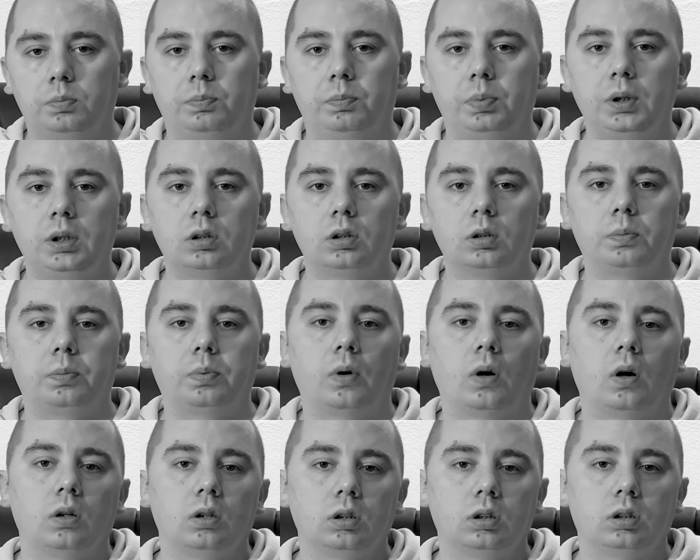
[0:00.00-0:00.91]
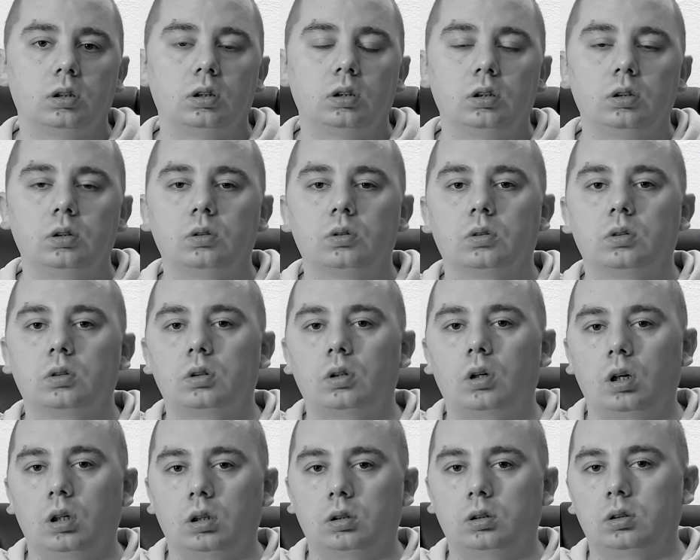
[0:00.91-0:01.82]
pick the policy you
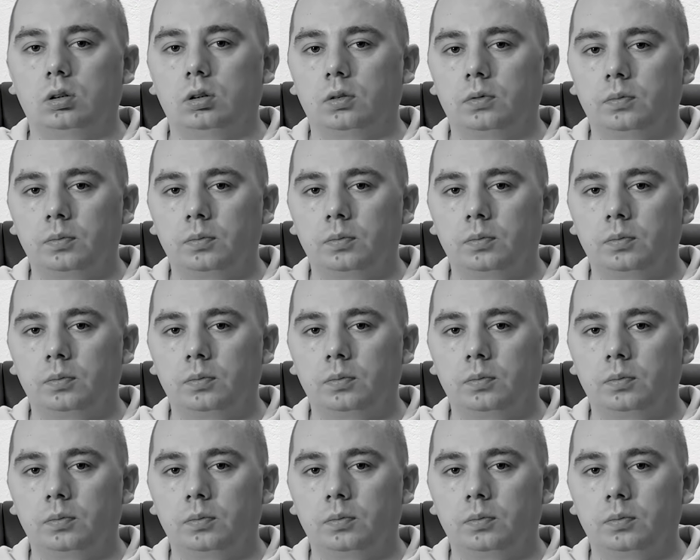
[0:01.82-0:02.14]
trust.